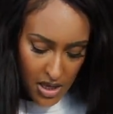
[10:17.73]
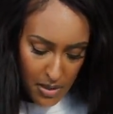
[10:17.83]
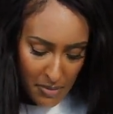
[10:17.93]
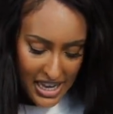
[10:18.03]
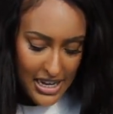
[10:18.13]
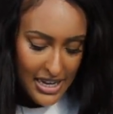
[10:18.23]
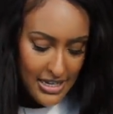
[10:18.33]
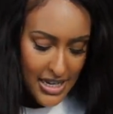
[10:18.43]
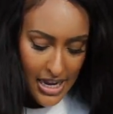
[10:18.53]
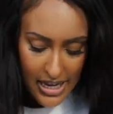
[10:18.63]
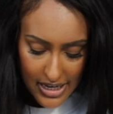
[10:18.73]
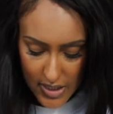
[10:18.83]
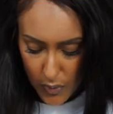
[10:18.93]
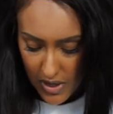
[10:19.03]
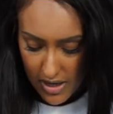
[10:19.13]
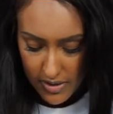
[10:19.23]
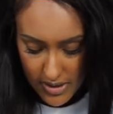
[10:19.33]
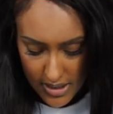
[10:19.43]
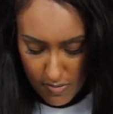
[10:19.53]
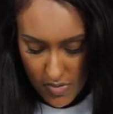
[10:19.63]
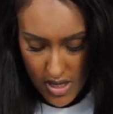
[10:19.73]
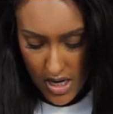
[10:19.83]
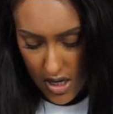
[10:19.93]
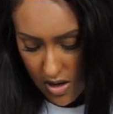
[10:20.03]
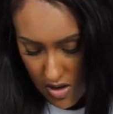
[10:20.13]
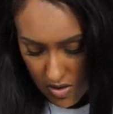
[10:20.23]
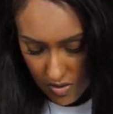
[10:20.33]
The made in tag as well, same thing.